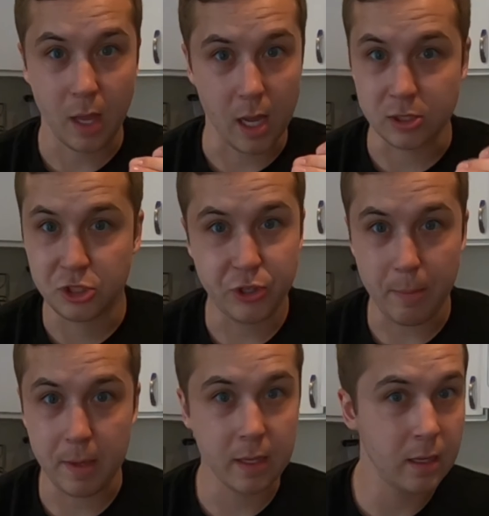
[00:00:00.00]

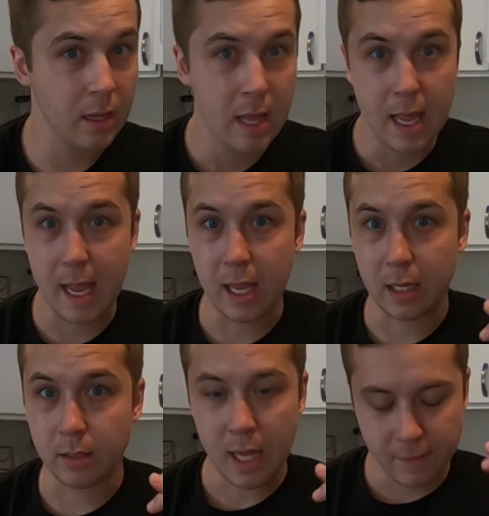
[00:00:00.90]
shipping,
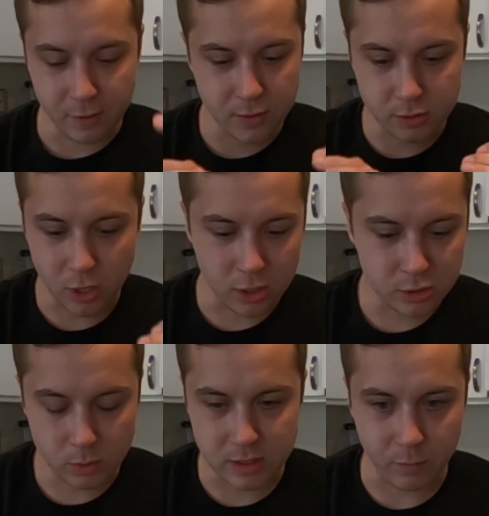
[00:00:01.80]
and there's all
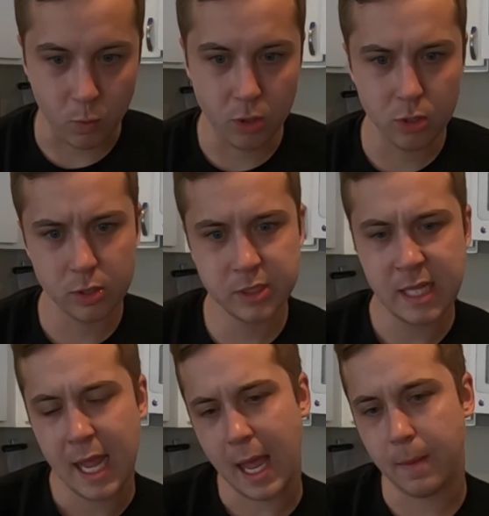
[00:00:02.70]
sorts of words.
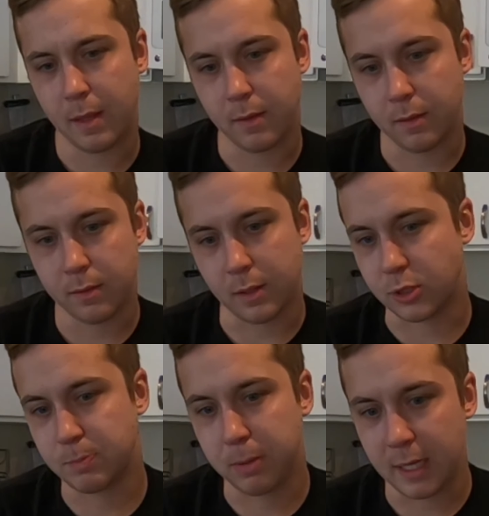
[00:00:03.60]
And then there's
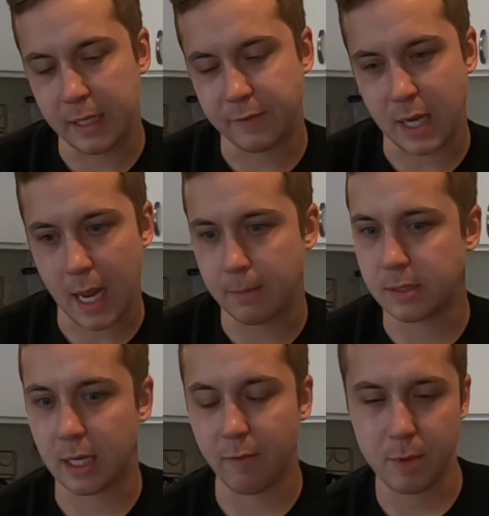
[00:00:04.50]
plenty of times
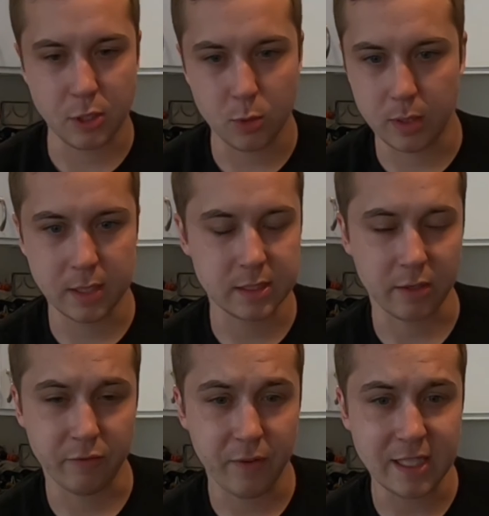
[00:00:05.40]
that I've been doing this on
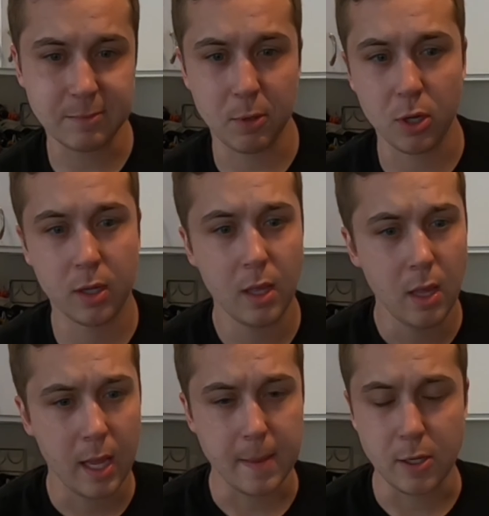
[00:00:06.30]
Facebook
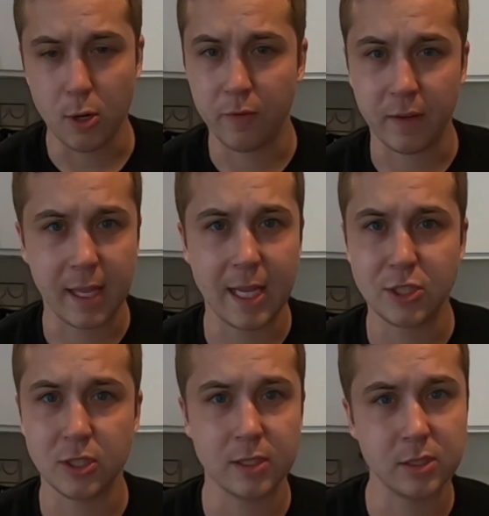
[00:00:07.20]
in the
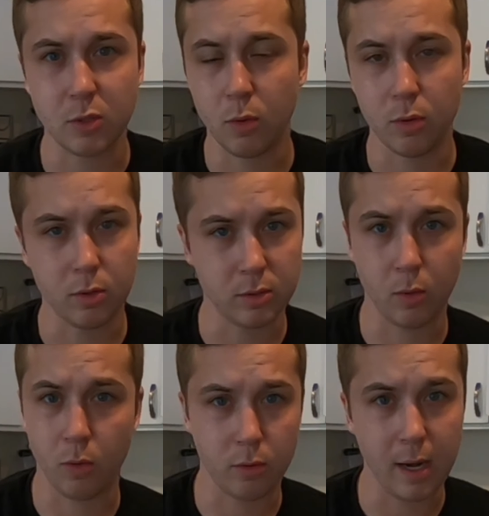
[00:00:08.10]
notifications
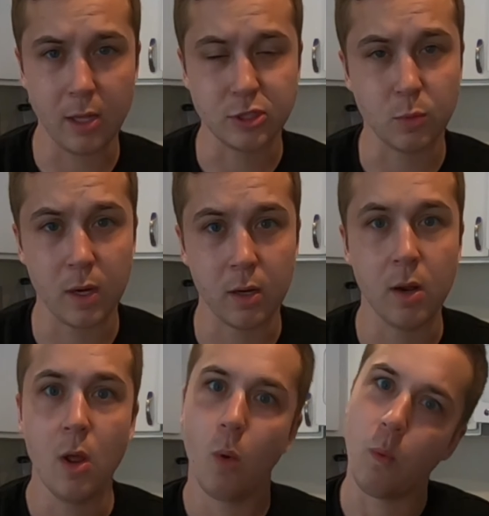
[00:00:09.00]
or elsewhere
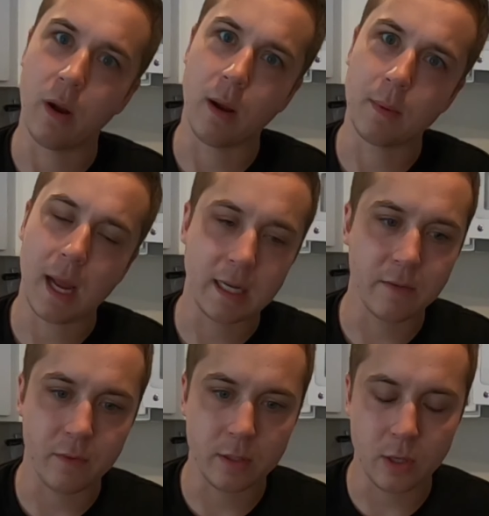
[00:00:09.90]
where I'm kind of,
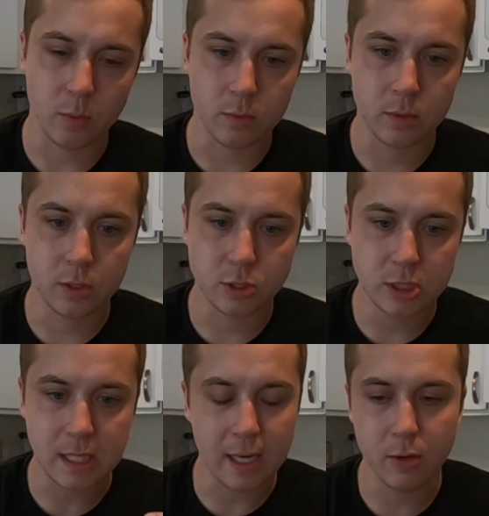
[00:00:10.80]
you're
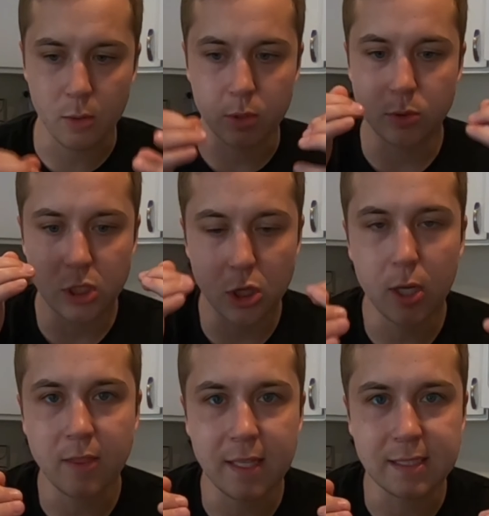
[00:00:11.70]
just, I don't know, you just look
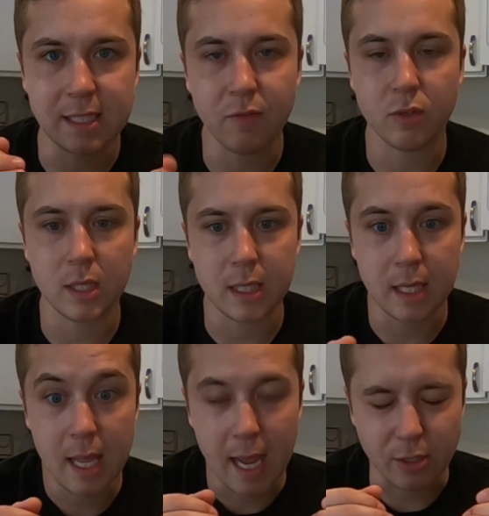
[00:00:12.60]
at things differently
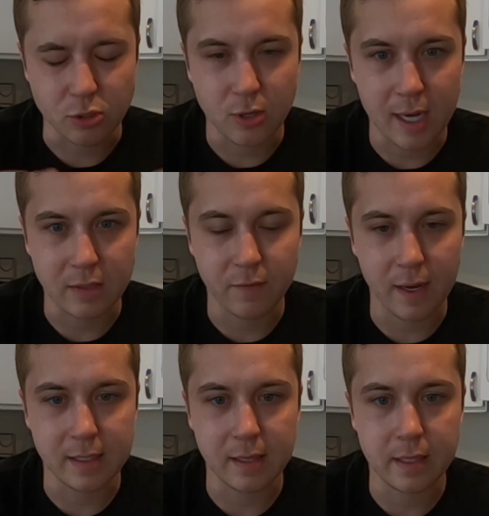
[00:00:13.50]
and you're trying to
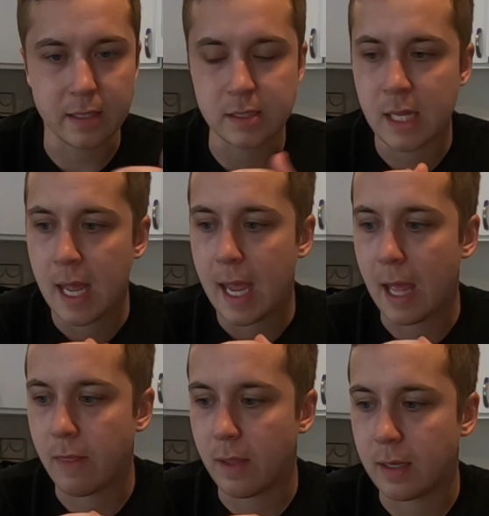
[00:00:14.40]
find things.
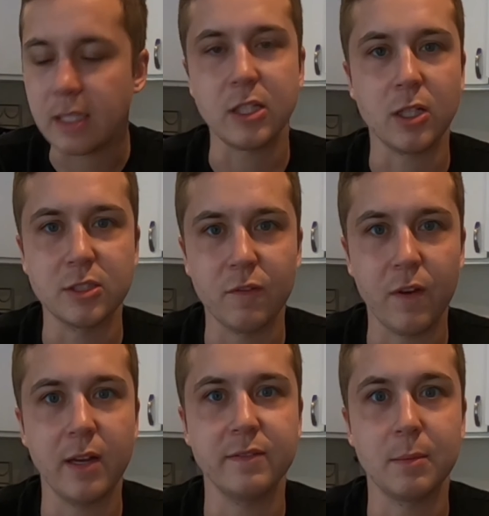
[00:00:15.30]
And then it's also
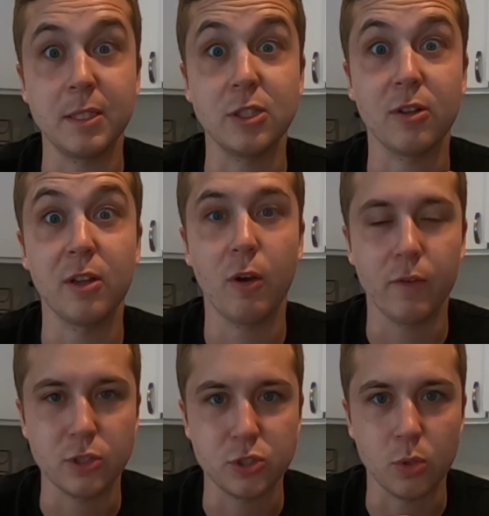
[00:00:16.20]
fun if somebody's looking over
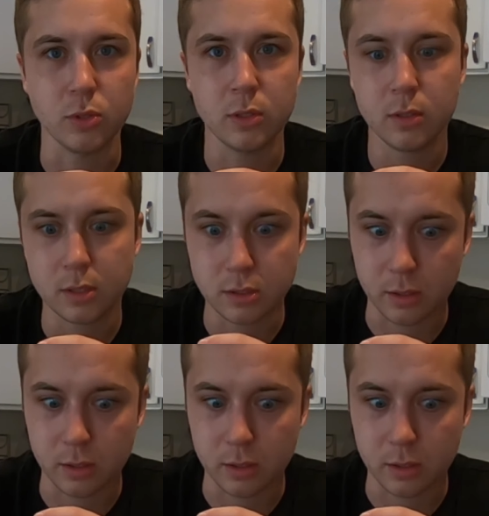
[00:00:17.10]
your shoulder because they're